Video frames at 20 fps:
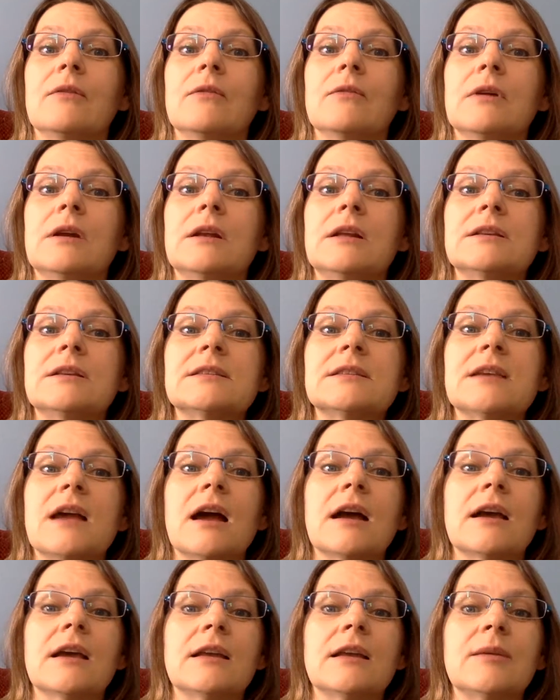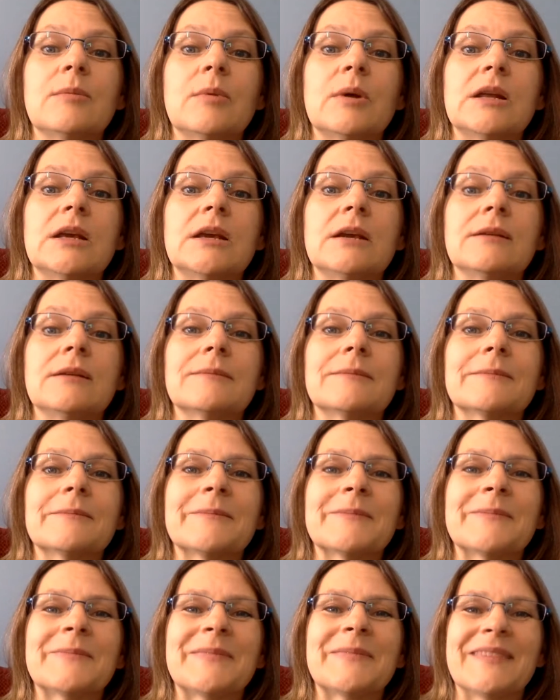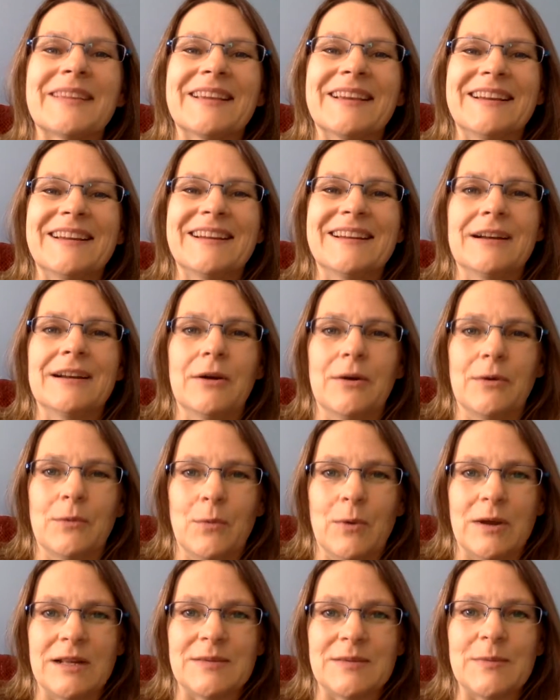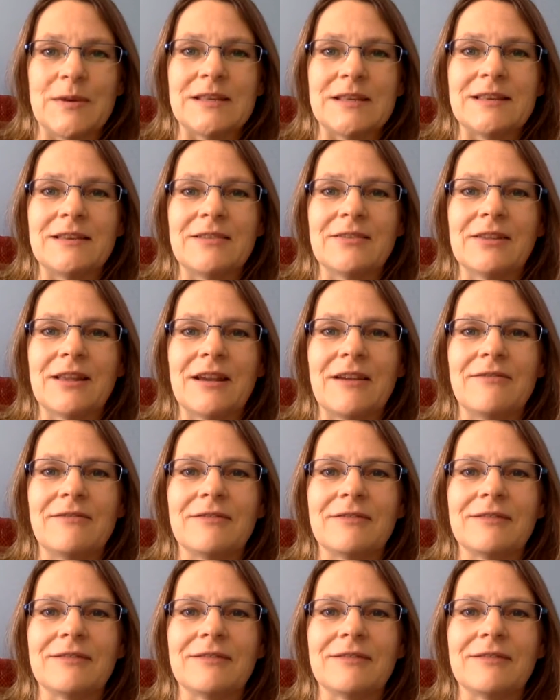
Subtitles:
Reading stack, anybody? White space in your life.